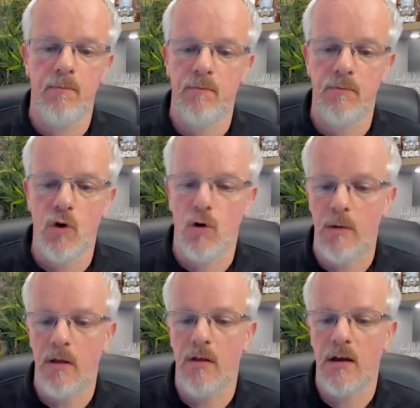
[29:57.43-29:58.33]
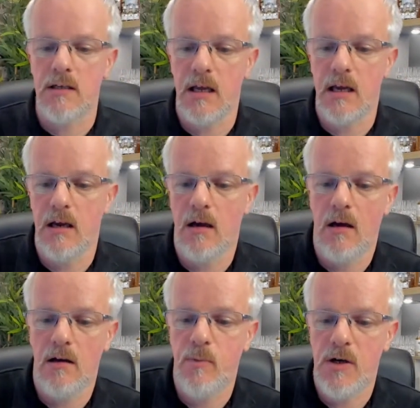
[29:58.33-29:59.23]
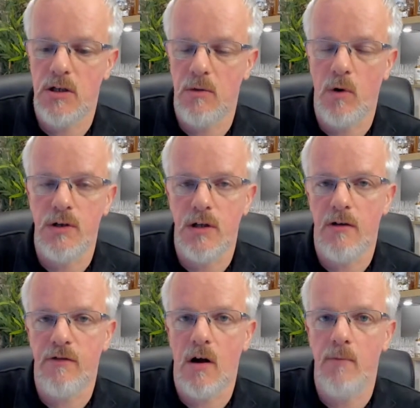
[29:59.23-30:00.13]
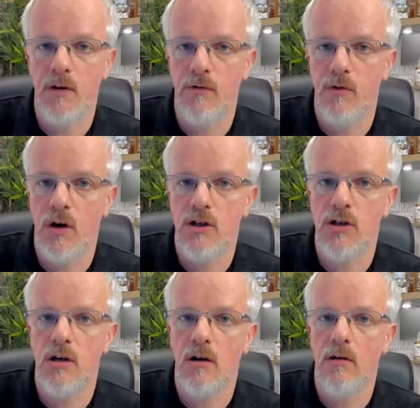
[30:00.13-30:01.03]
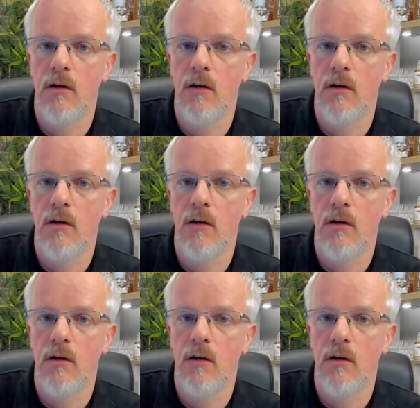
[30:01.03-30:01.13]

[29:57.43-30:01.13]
Talking about things like, especially ones that have come to fruition now.